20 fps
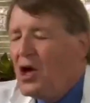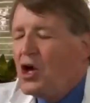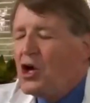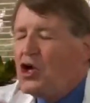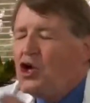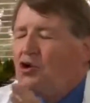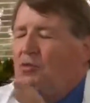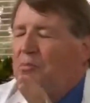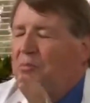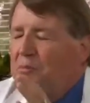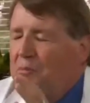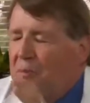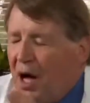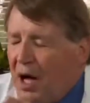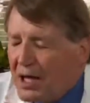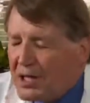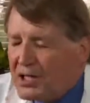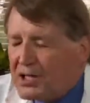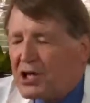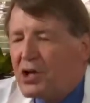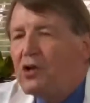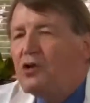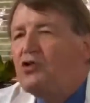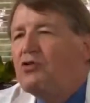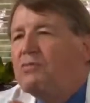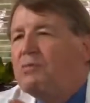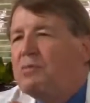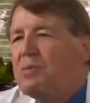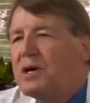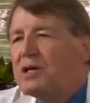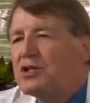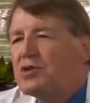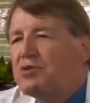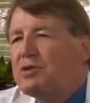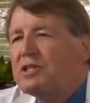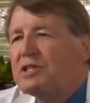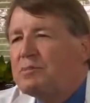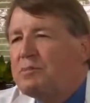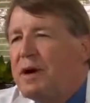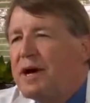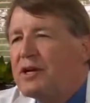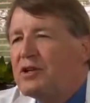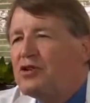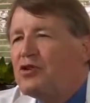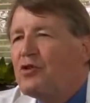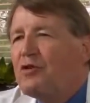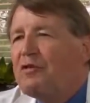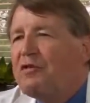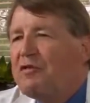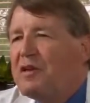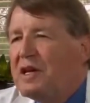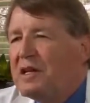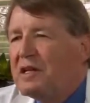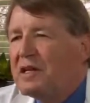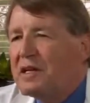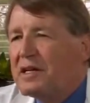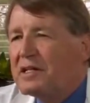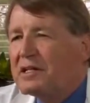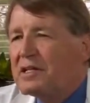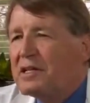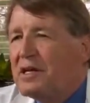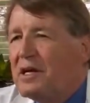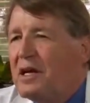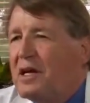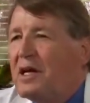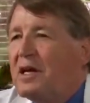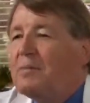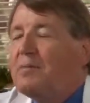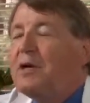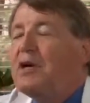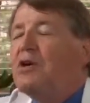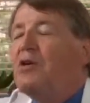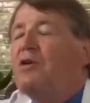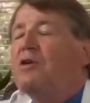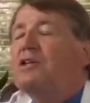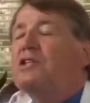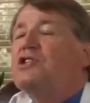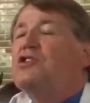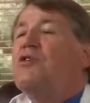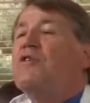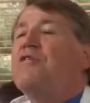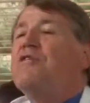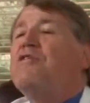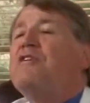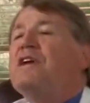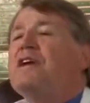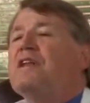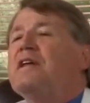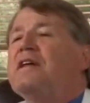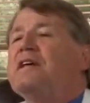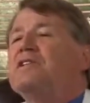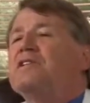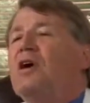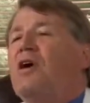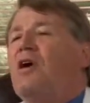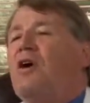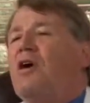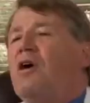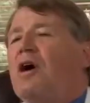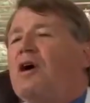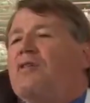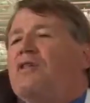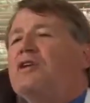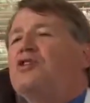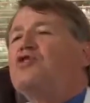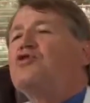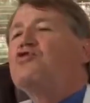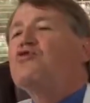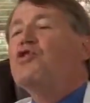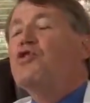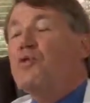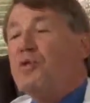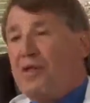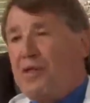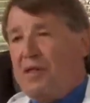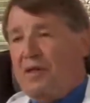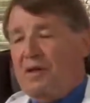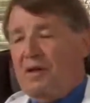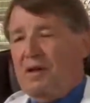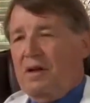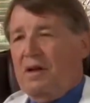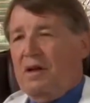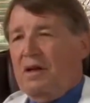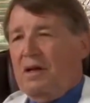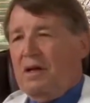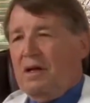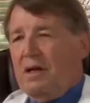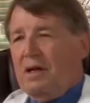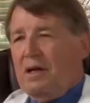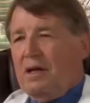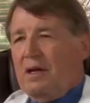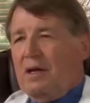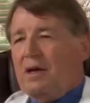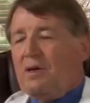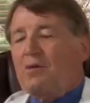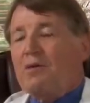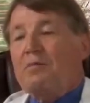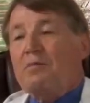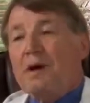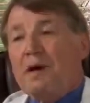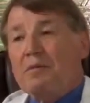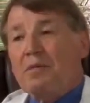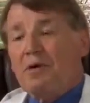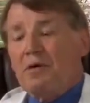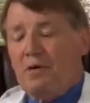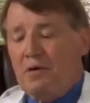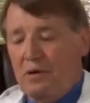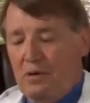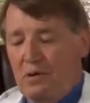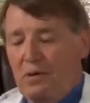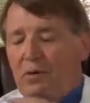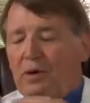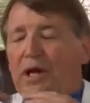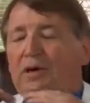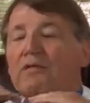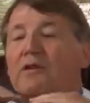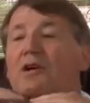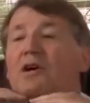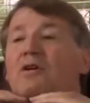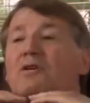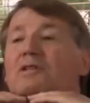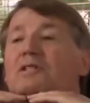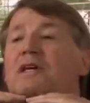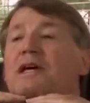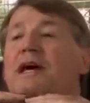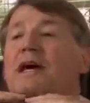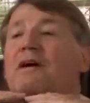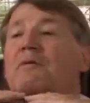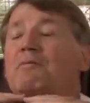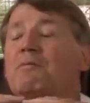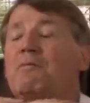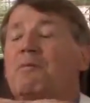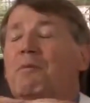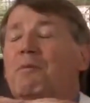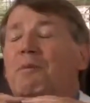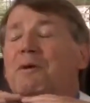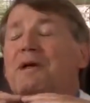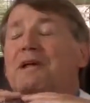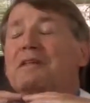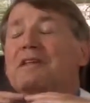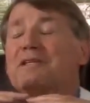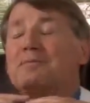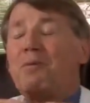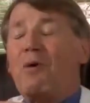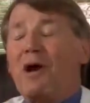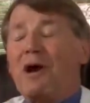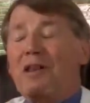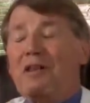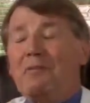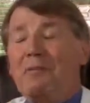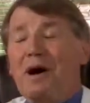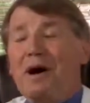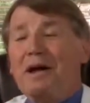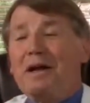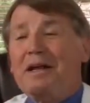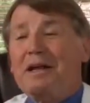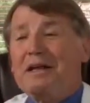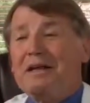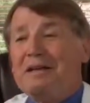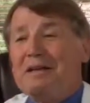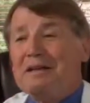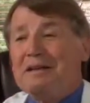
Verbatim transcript: You must, you must respect your feelings because your feelings are the truth. Remember, whatever goes down in this part of the body